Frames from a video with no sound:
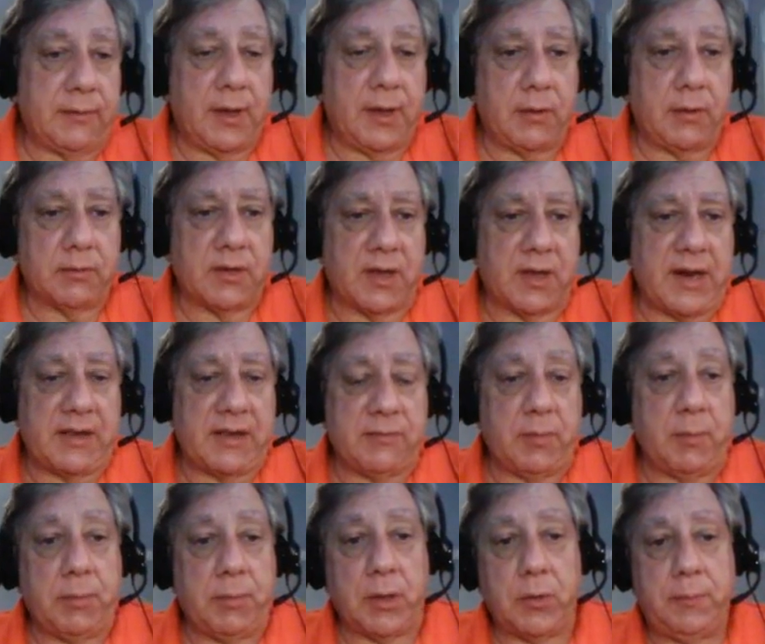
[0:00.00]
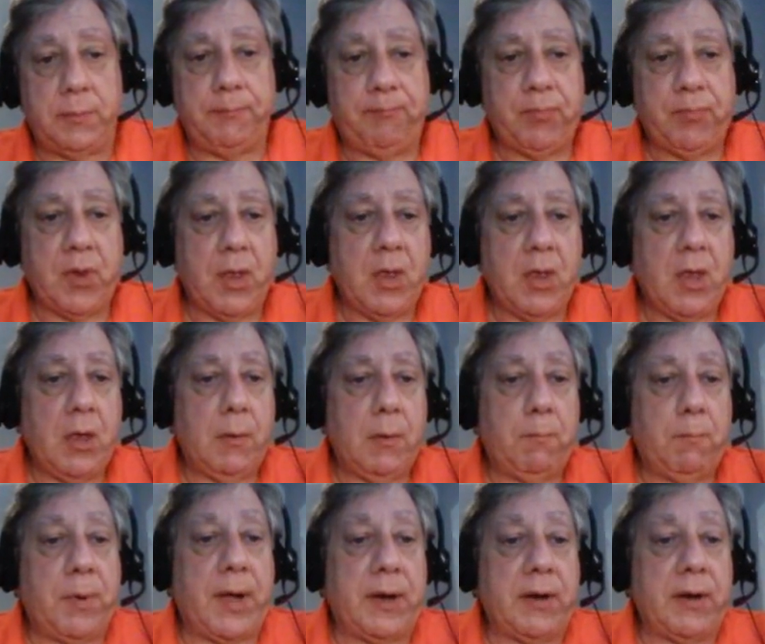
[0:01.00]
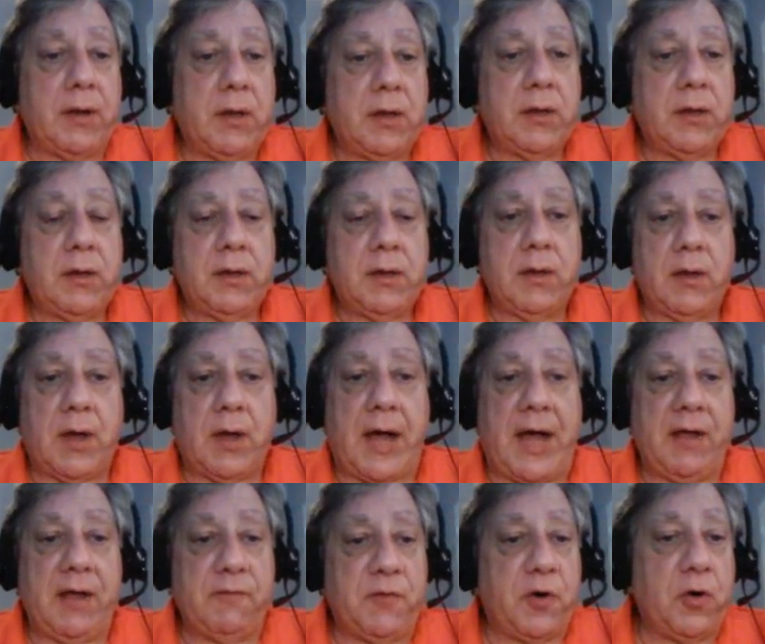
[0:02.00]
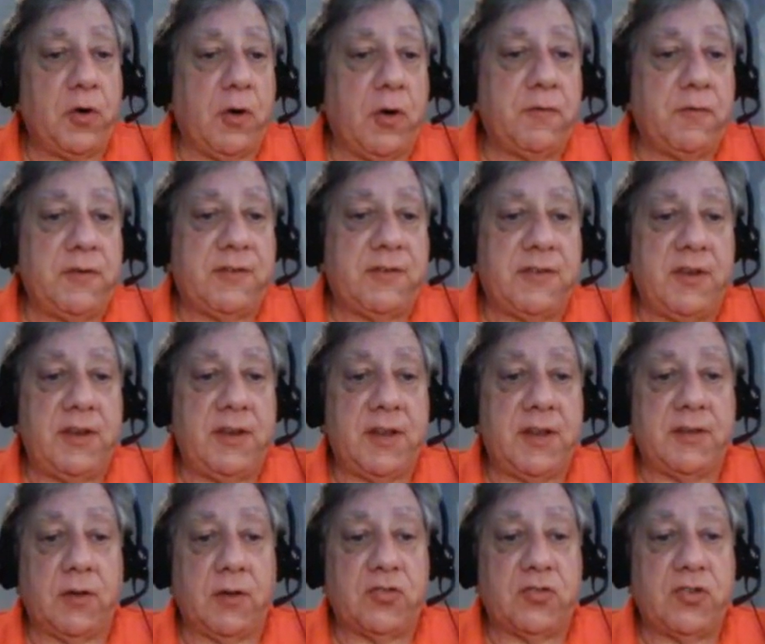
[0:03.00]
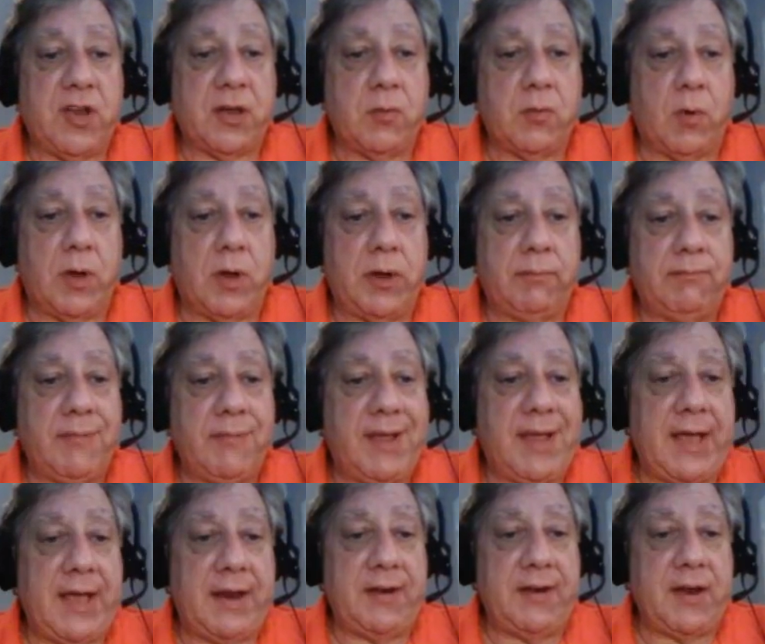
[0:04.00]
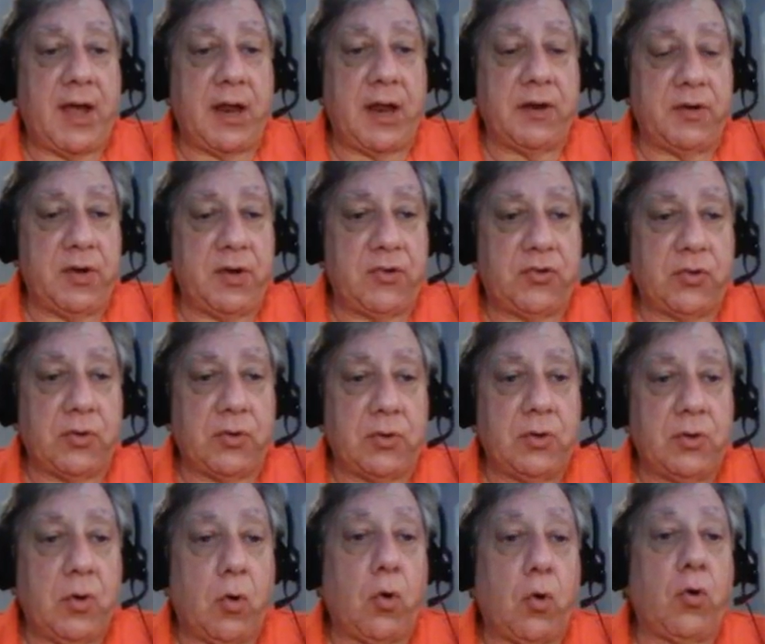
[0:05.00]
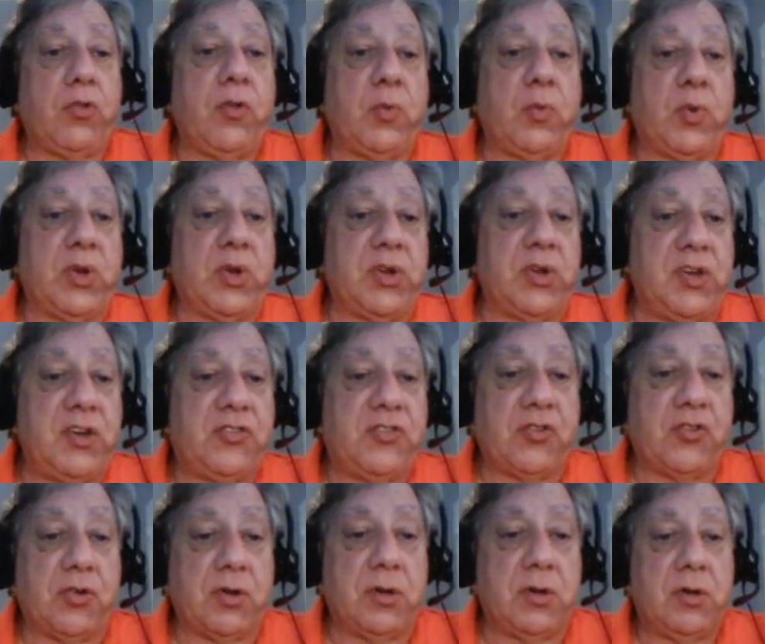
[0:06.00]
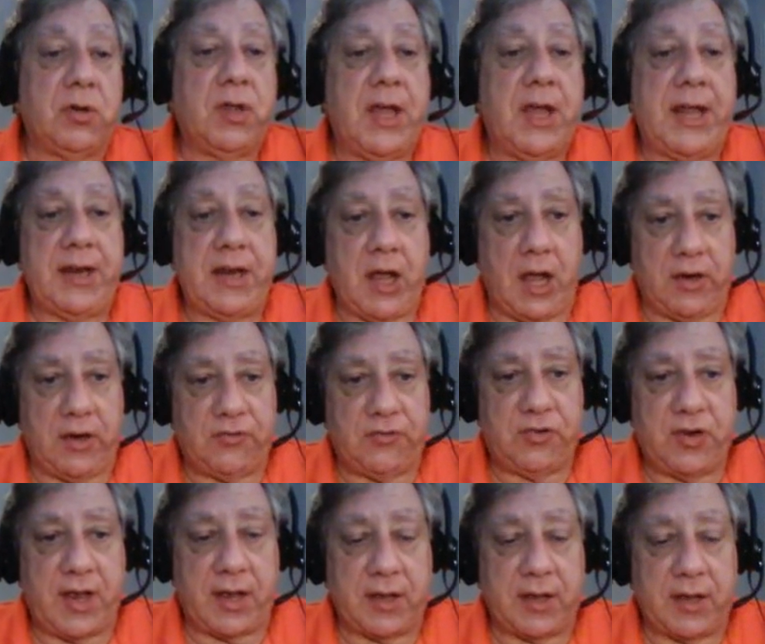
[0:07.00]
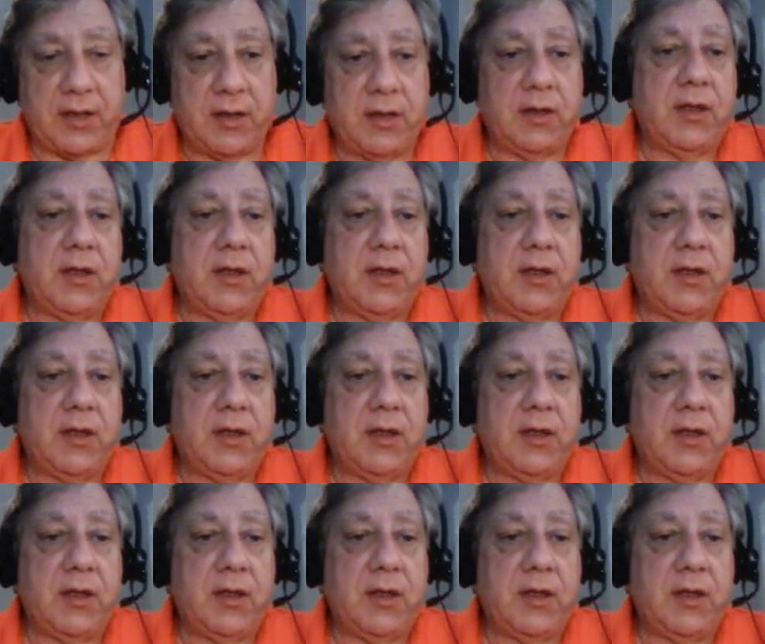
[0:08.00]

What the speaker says: I don't think it has to be blue, but I very often see that they'll check one and not initial, or they will initial and not check.